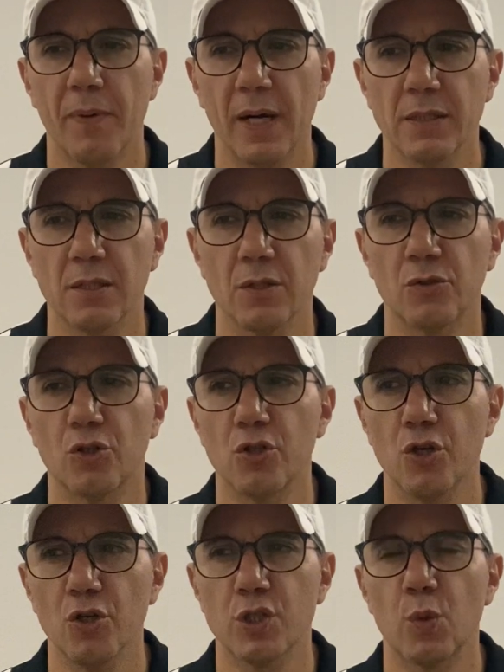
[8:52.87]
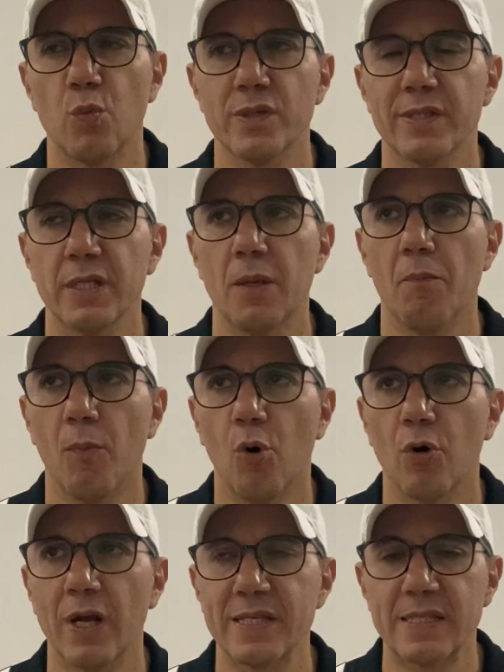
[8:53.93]
but Tognozzi was seen
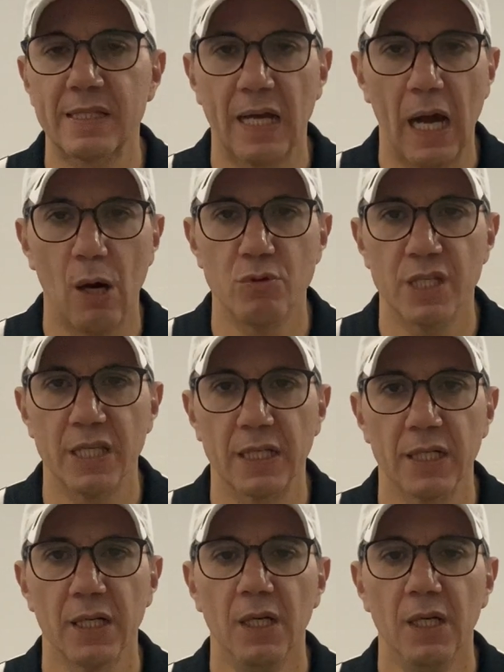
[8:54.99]
more as scouting